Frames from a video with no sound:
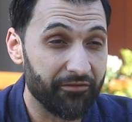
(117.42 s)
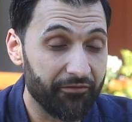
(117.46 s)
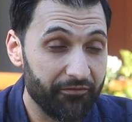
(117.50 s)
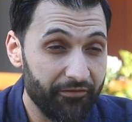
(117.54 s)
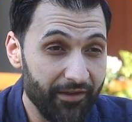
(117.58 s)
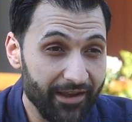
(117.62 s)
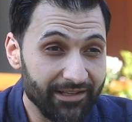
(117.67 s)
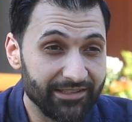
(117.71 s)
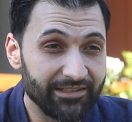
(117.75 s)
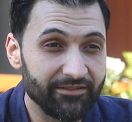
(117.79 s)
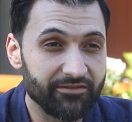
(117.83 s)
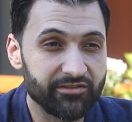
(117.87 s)

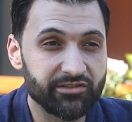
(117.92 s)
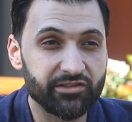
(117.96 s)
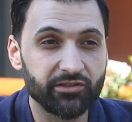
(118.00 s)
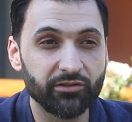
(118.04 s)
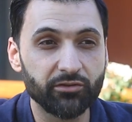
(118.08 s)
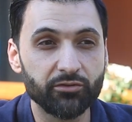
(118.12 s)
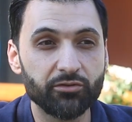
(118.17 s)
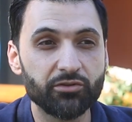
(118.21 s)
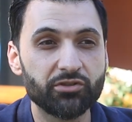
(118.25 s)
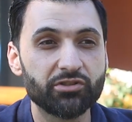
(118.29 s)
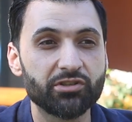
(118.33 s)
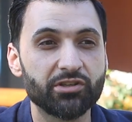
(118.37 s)
effective
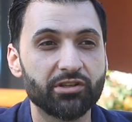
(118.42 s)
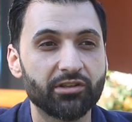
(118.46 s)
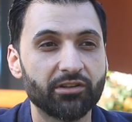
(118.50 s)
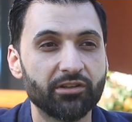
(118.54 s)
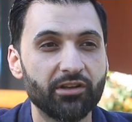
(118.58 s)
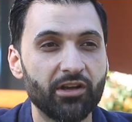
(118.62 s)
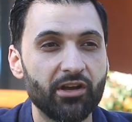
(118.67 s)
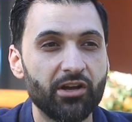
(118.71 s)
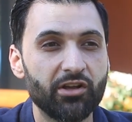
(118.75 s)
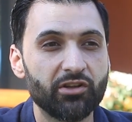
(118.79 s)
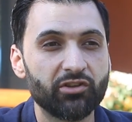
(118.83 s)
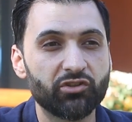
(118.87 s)

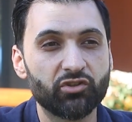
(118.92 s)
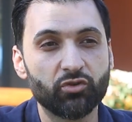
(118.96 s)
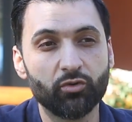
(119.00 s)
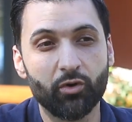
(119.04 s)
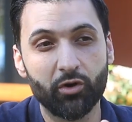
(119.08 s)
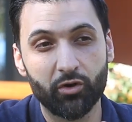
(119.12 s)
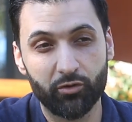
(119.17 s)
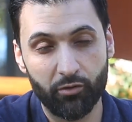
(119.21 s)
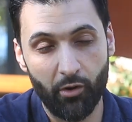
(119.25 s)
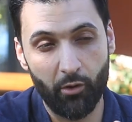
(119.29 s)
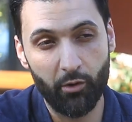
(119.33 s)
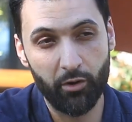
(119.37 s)
solution
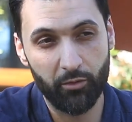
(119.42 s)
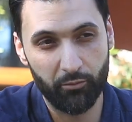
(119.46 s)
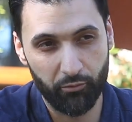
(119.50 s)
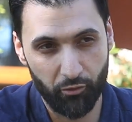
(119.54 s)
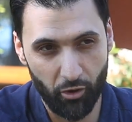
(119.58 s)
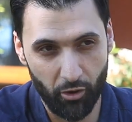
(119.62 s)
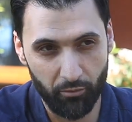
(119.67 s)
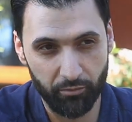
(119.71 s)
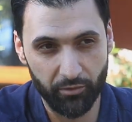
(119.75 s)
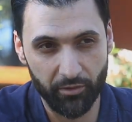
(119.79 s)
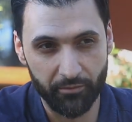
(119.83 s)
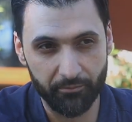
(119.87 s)
to a growing
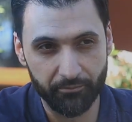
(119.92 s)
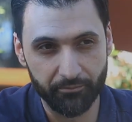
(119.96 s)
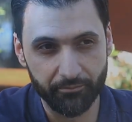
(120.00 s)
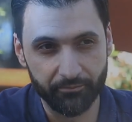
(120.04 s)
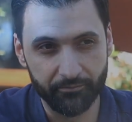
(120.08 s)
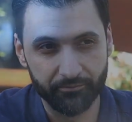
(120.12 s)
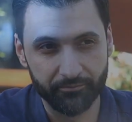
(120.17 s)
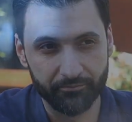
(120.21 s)
problem.